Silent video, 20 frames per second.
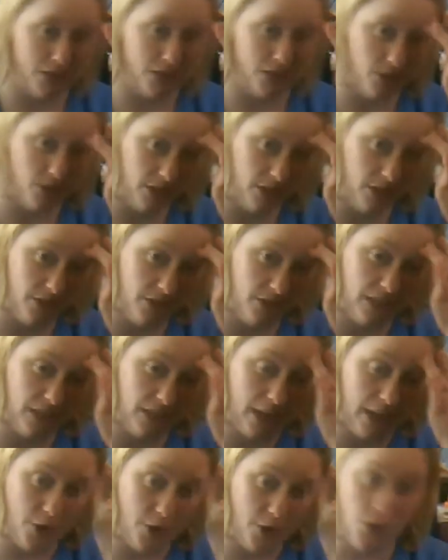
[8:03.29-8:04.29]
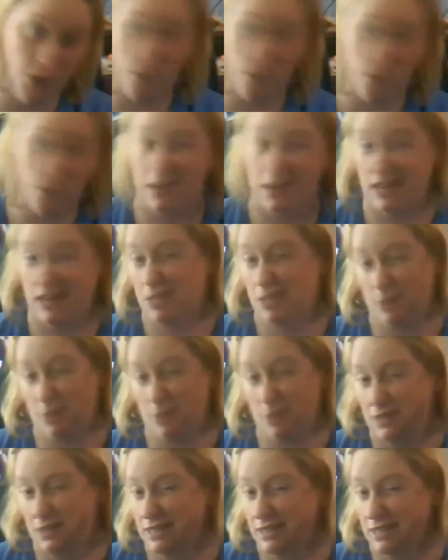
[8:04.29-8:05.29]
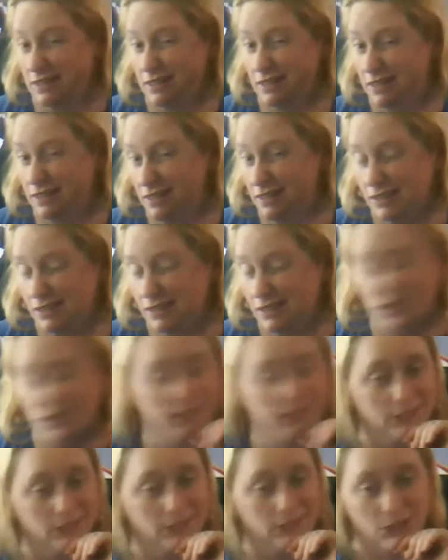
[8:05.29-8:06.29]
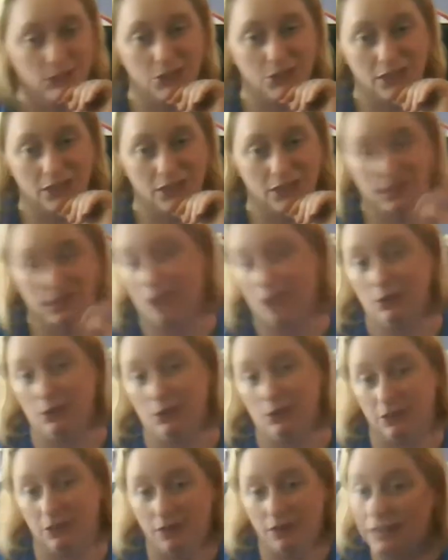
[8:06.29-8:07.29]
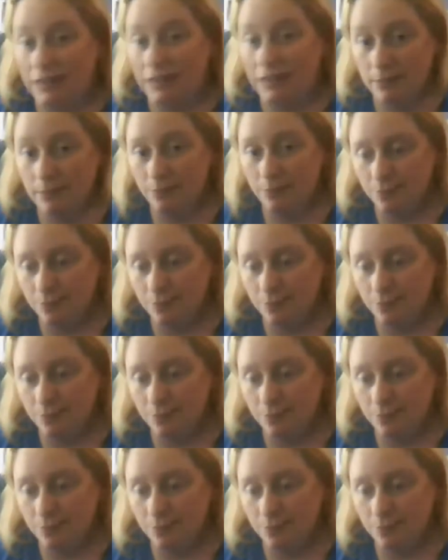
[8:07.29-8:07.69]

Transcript: living a human experience, which is not really fun.